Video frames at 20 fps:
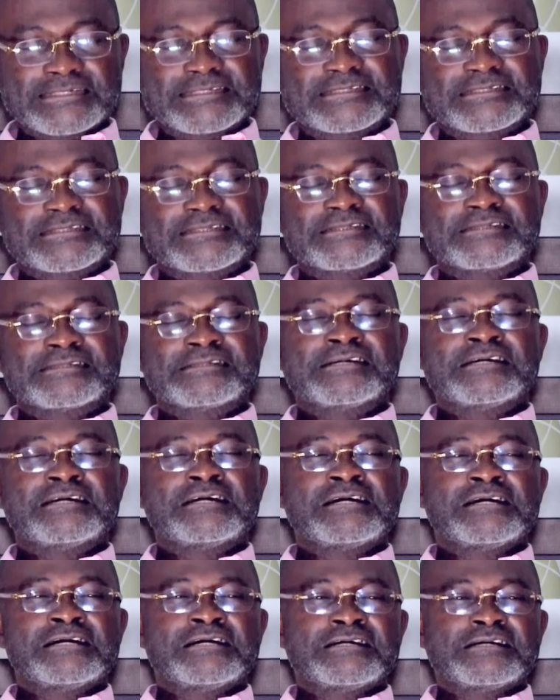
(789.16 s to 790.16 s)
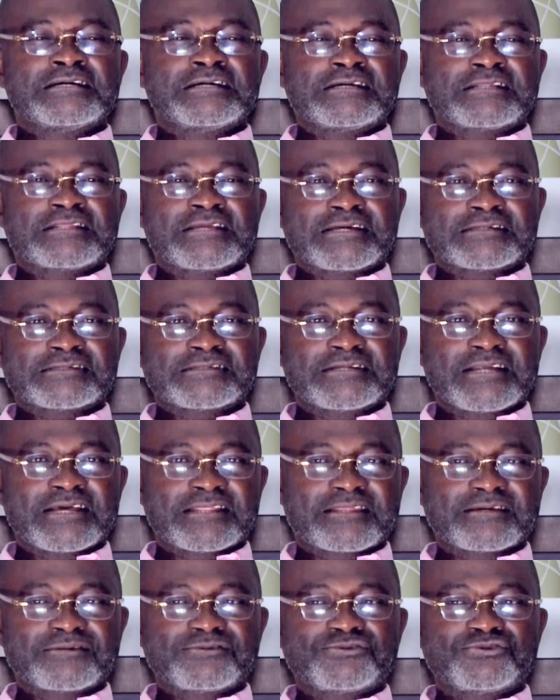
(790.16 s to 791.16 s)
that it has
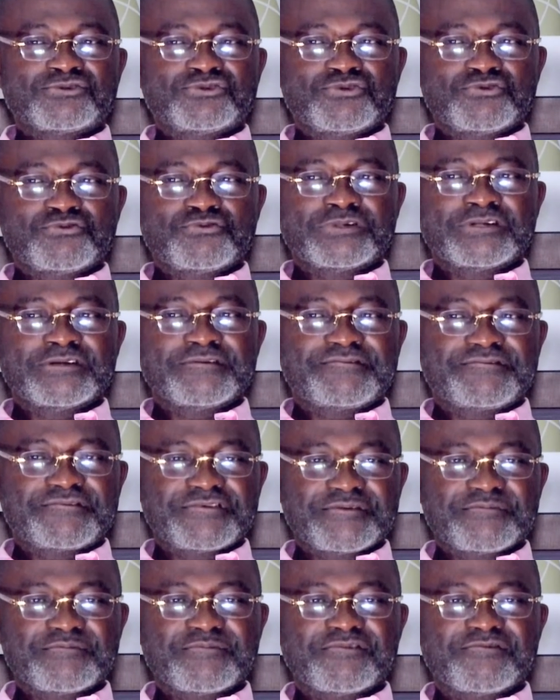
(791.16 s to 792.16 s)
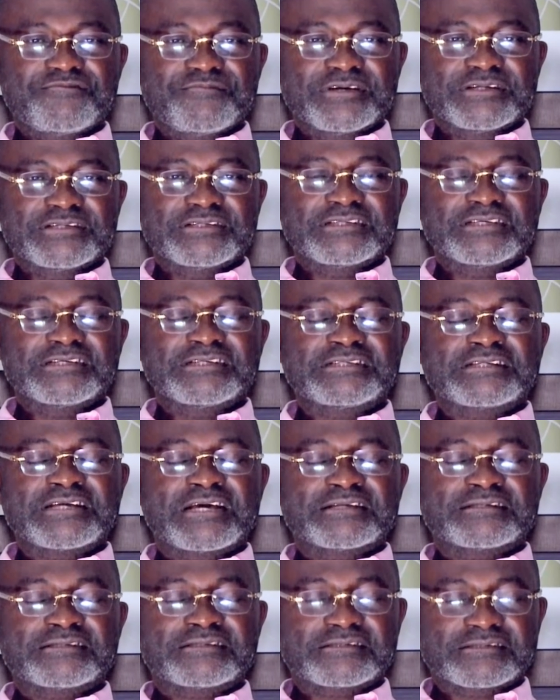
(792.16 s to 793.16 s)
nothing to do with the free movement.
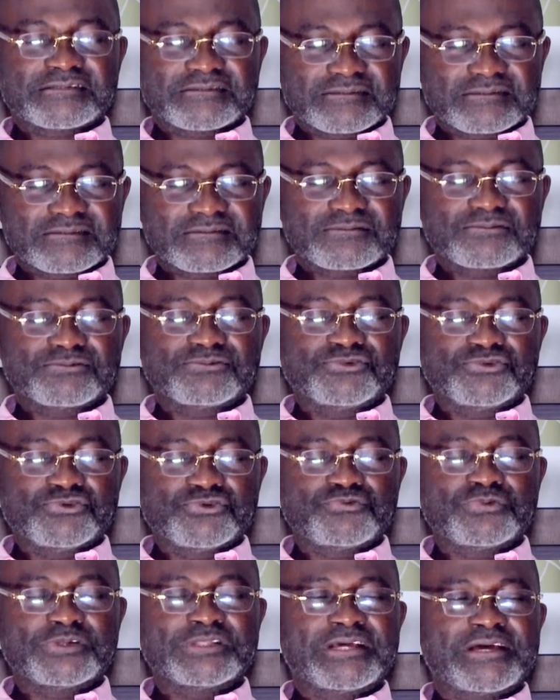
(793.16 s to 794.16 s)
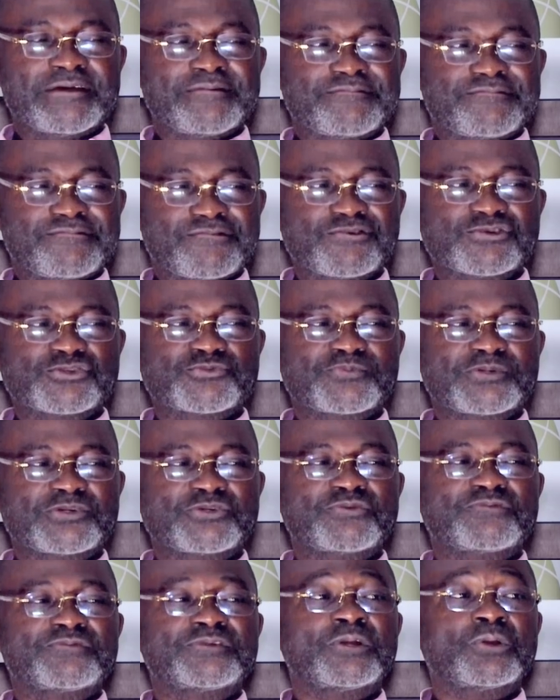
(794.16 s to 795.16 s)
It has to do with the
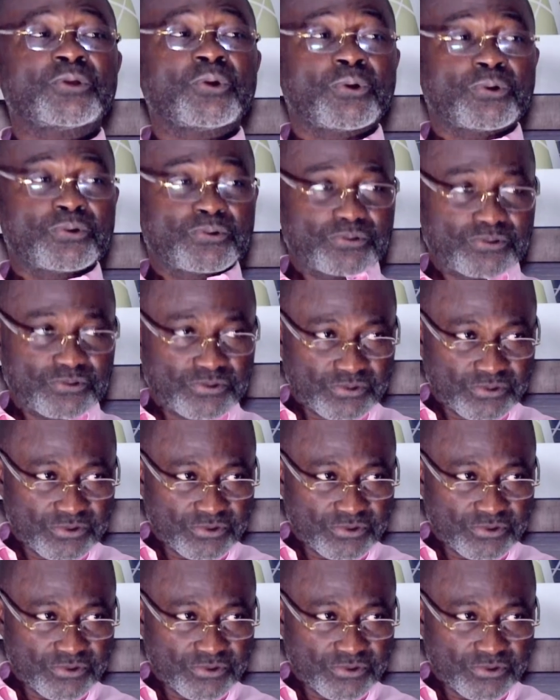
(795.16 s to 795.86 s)
enforcement of the law.